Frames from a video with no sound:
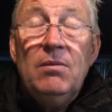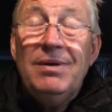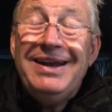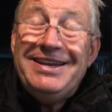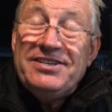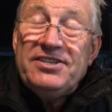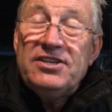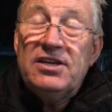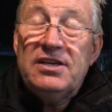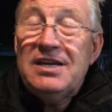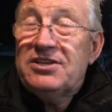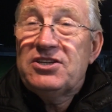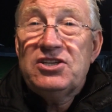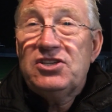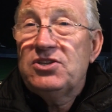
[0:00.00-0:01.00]
Well,
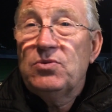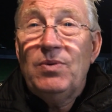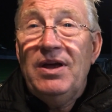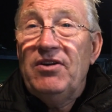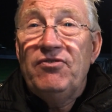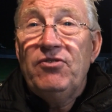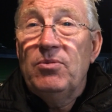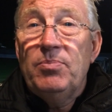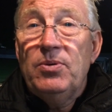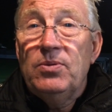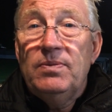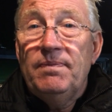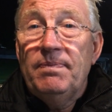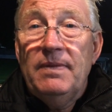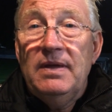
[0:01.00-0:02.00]
that's just the way of
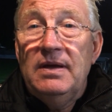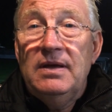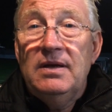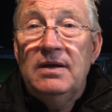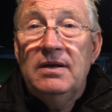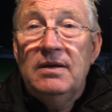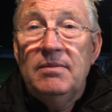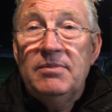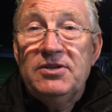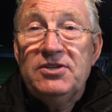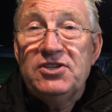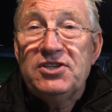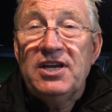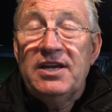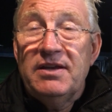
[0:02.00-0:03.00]
football. As
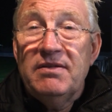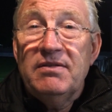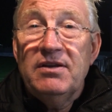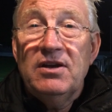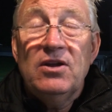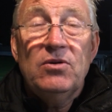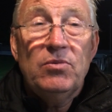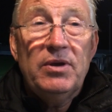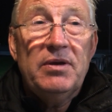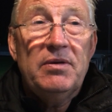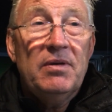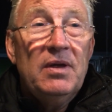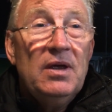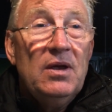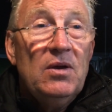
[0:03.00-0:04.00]
I say, you know, we
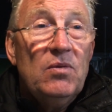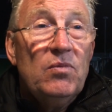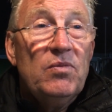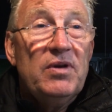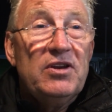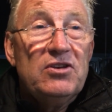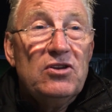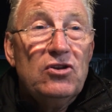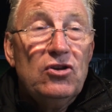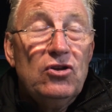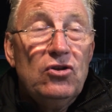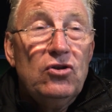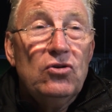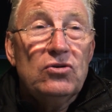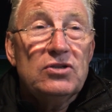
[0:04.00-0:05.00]

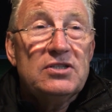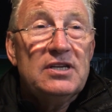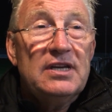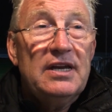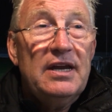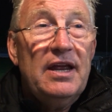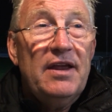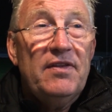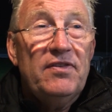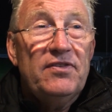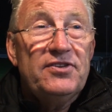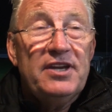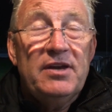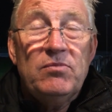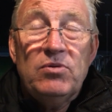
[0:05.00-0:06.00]
looked at it and
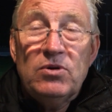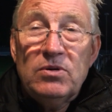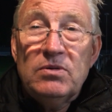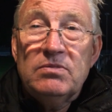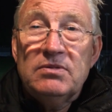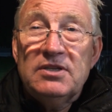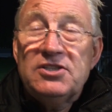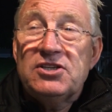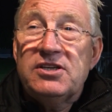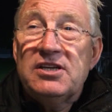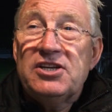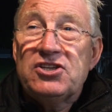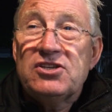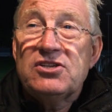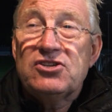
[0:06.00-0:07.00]
said, well,
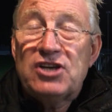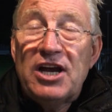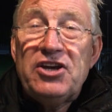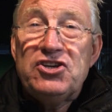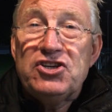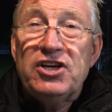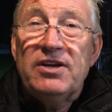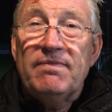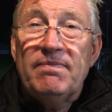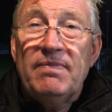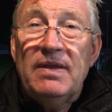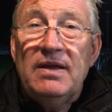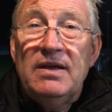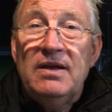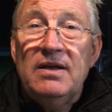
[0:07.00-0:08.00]
let's change it,
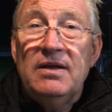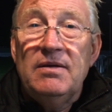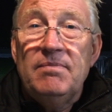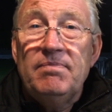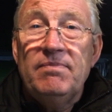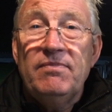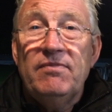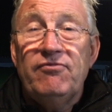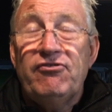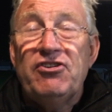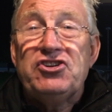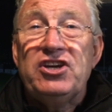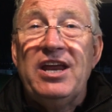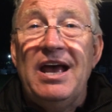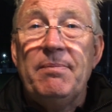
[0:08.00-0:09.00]

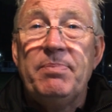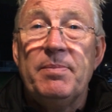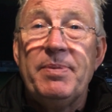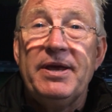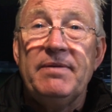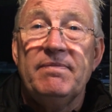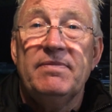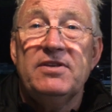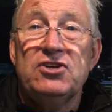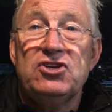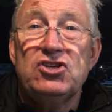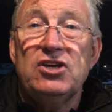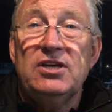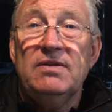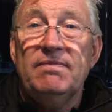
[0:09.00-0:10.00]
freshen it up a bit
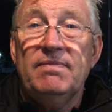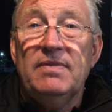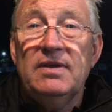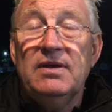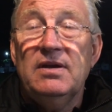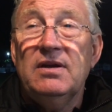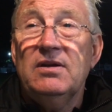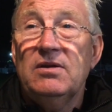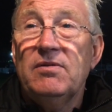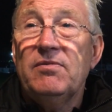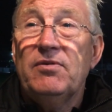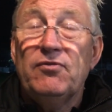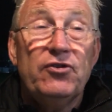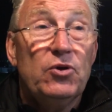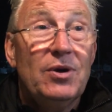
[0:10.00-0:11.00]
this year. You know, a
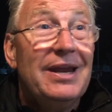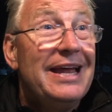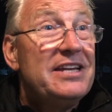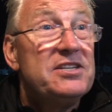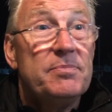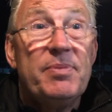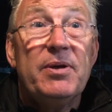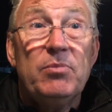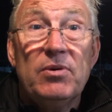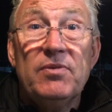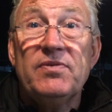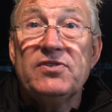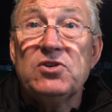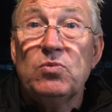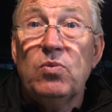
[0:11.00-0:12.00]
few of the lads have been
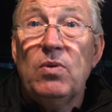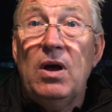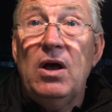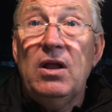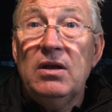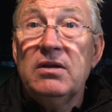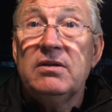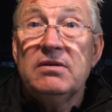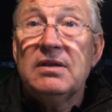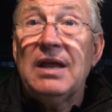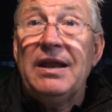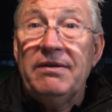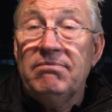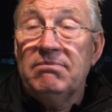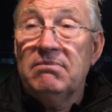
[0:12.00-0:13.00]
with us a while and
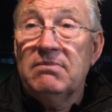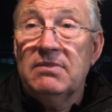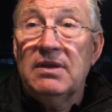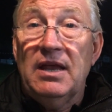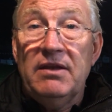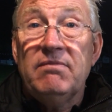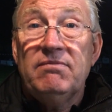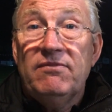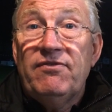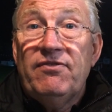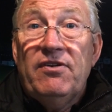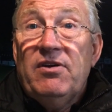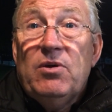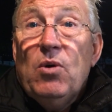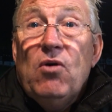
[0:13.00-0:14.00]
done
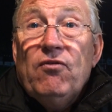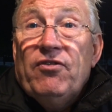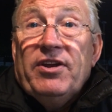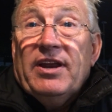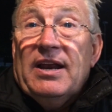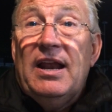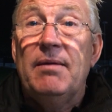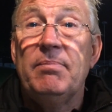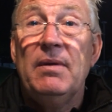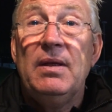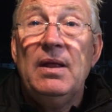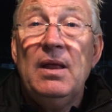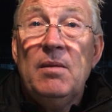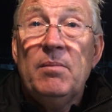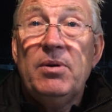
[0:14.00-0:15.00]
very well for the club.
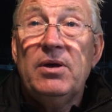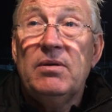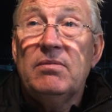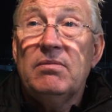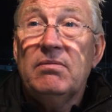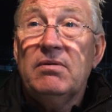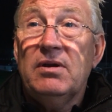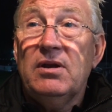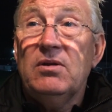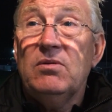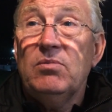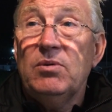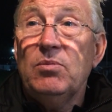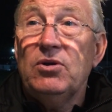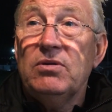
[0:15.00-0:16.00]
But you know,
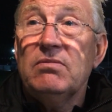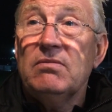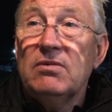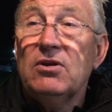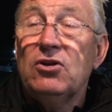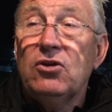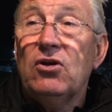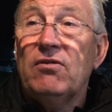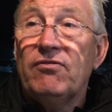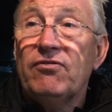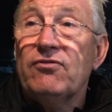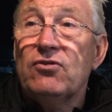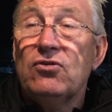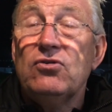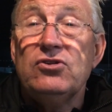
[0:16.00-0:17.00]
we want a lot of
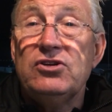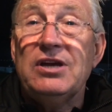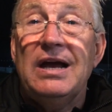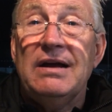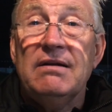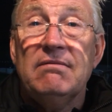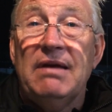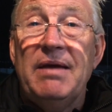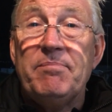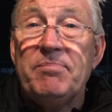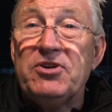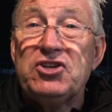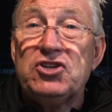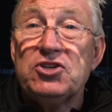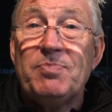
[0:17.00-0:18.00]
good, young,
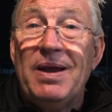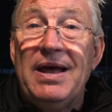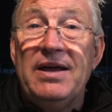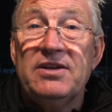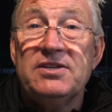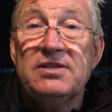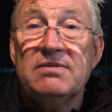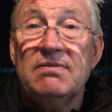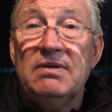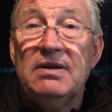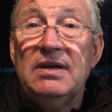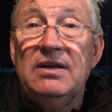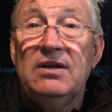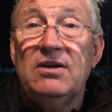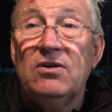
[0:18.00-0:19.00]
ambitious players
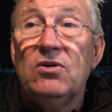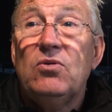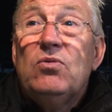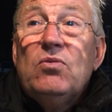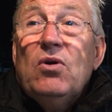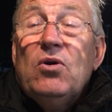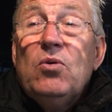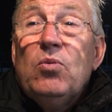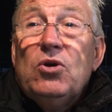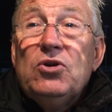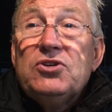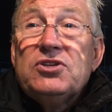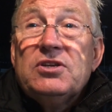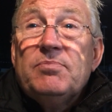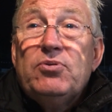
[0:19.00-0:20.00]
who
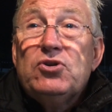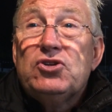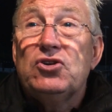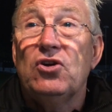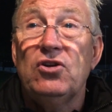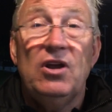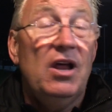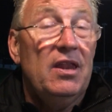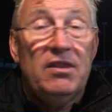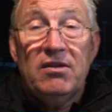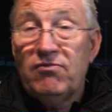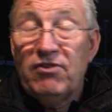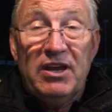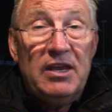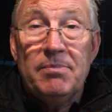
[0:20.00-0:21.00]
want to push on, like
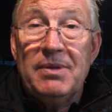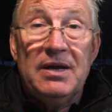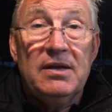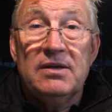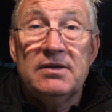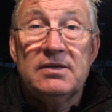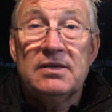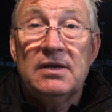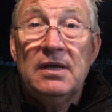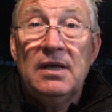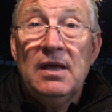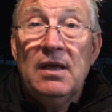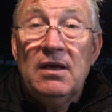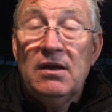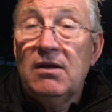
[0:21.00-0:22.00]
the Ricky Millers,
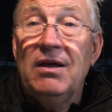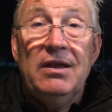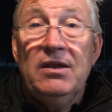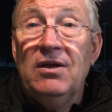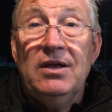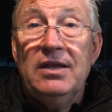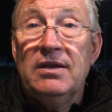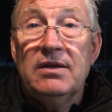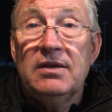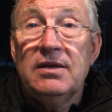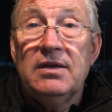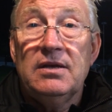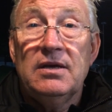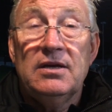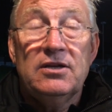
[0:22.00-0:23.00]
like
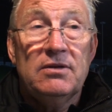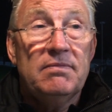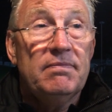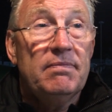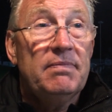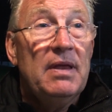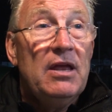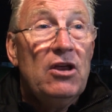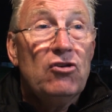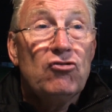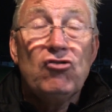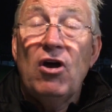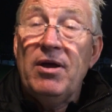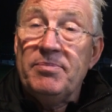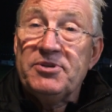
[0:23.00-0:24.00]
the
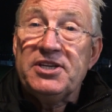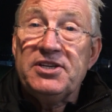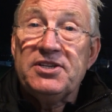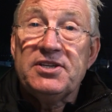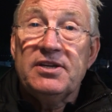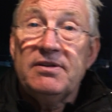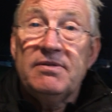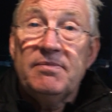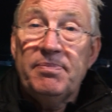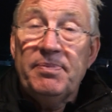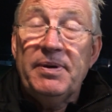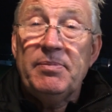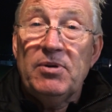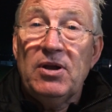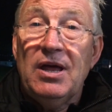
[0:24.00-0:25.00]
Grimeses and
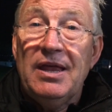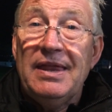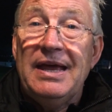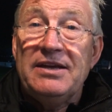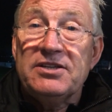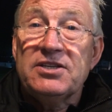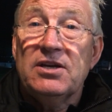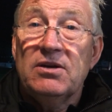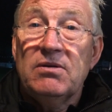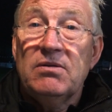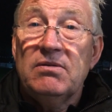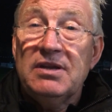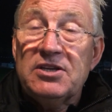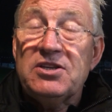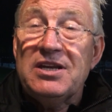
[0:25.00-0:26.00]
people like that. So
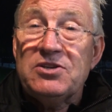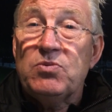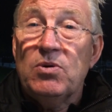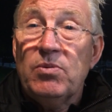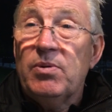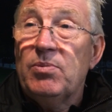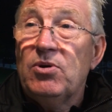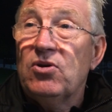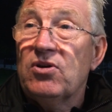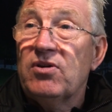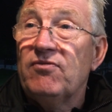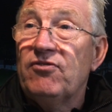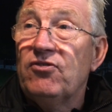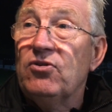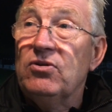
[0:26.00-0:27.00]
that's what we were
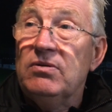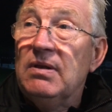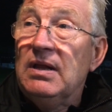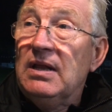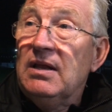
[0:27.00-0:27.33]
looking for.